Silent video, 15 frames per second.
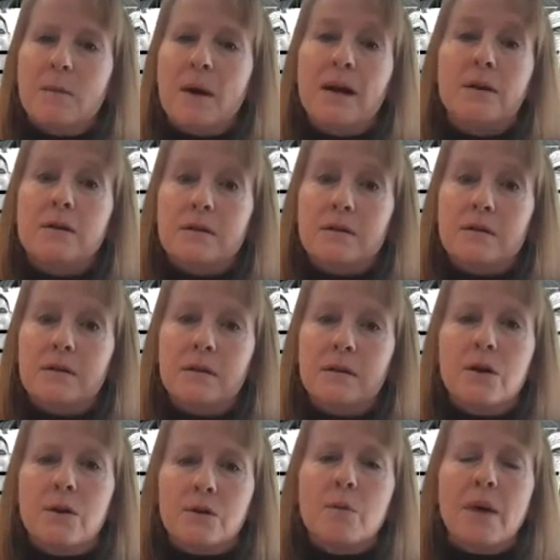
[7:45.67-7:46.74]

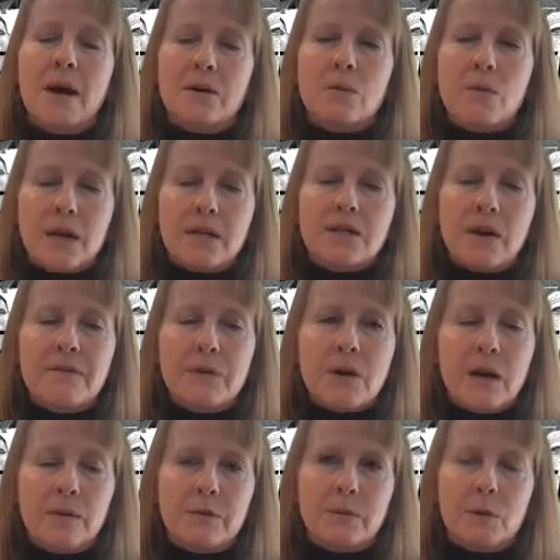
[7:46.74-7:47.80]
matter what. So I feel
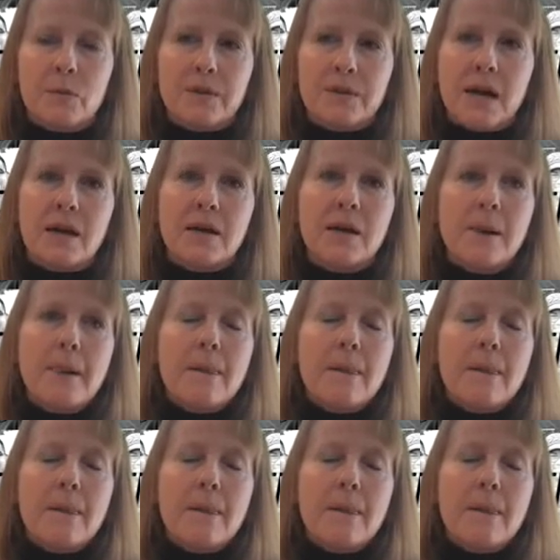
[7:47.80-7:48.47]
comfortable with that.